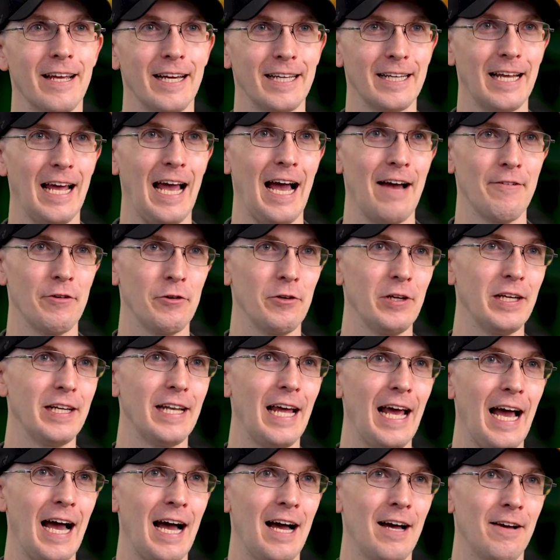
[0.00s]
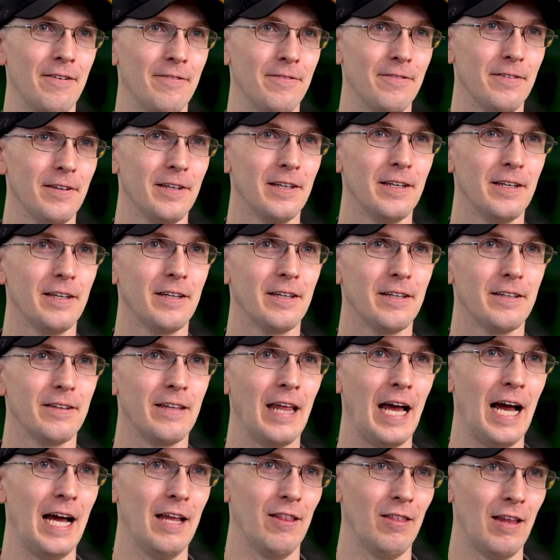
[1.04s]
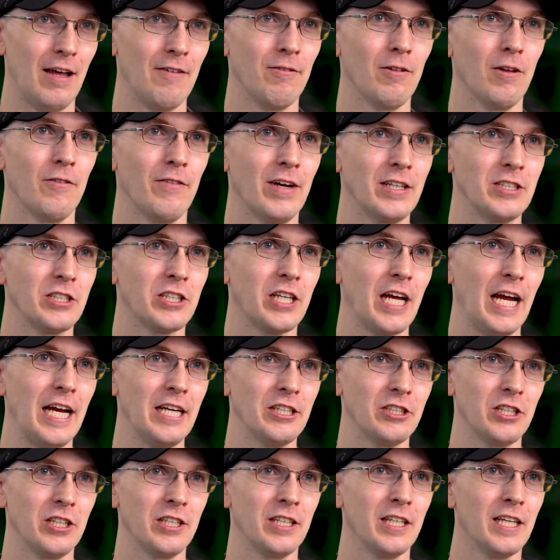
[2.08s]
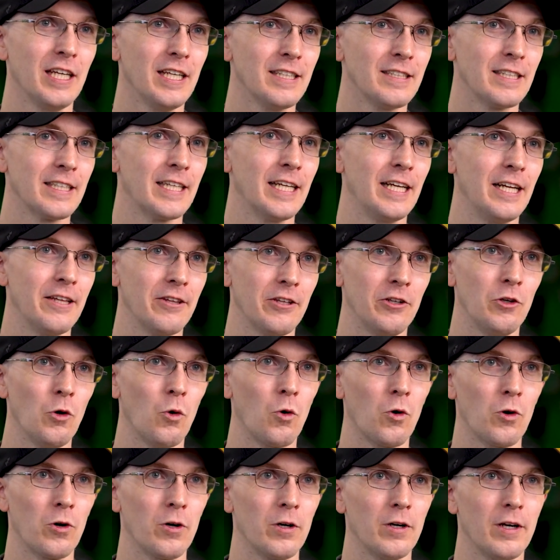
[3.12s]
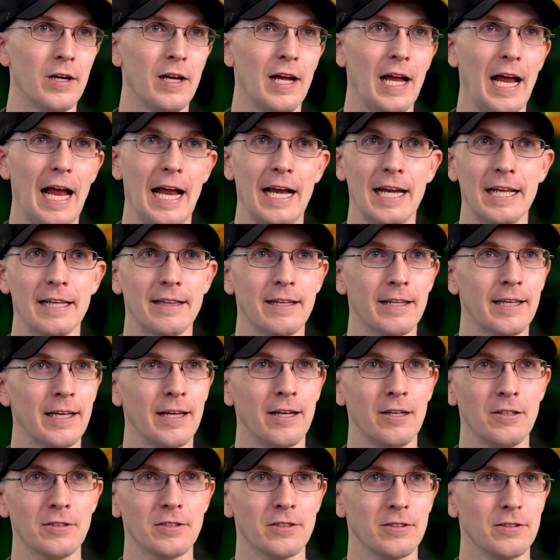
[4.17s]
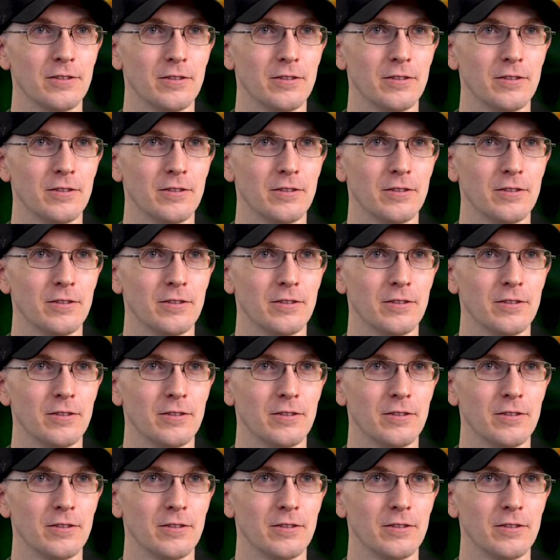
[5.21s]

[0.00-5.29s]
thing to have. You need to have that level of education to get in the door. Anything else,